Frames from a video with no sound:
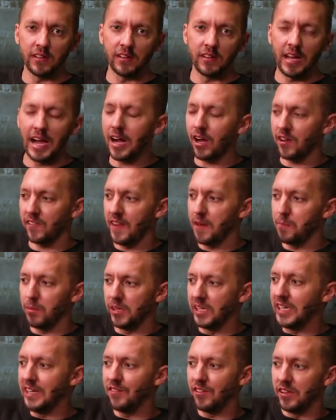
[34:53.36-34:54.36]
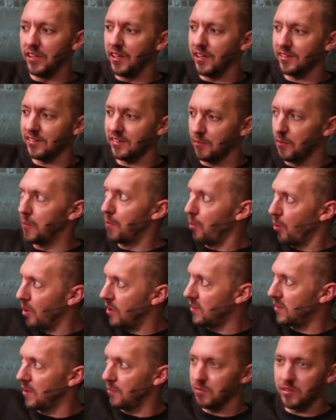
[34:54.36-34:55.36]
How can they believe unless someone
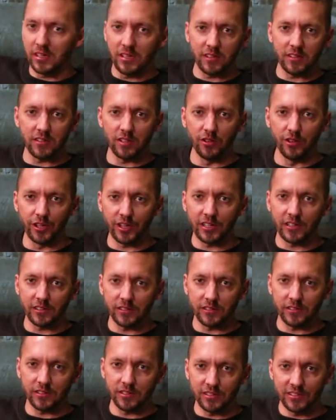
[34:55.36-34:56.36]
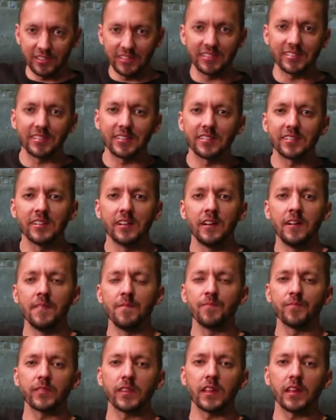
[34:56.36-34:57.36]
points them to, to look to Jesus?
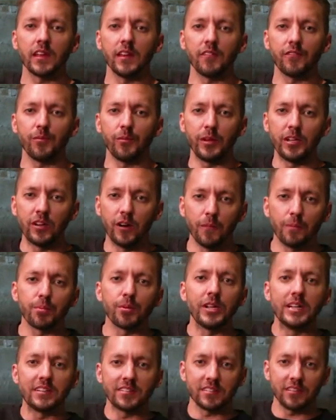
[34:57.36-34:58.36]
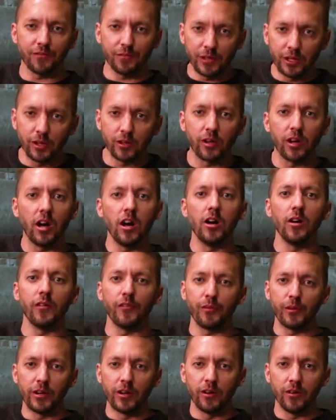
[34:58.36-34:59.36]
If we don't preach, if we don't go,
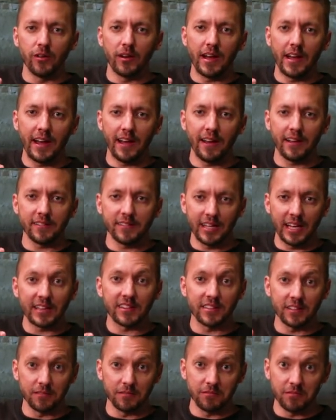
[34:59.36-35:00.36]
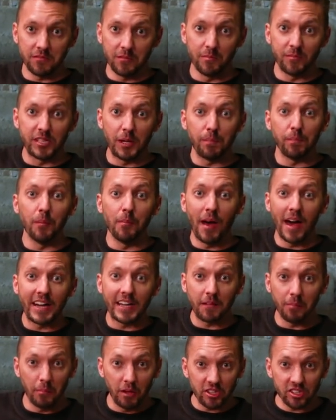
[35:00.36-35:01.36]
if we don't take the
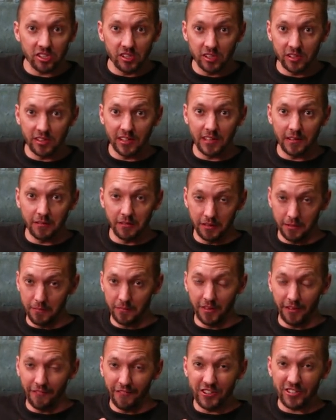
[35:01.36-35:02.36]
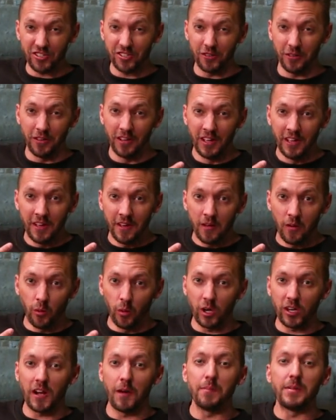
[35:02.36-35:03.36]
diplomatic mission, the, the official
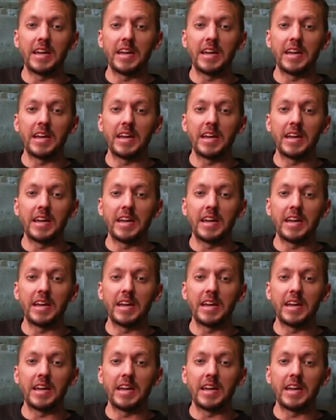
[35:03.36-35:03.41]
work on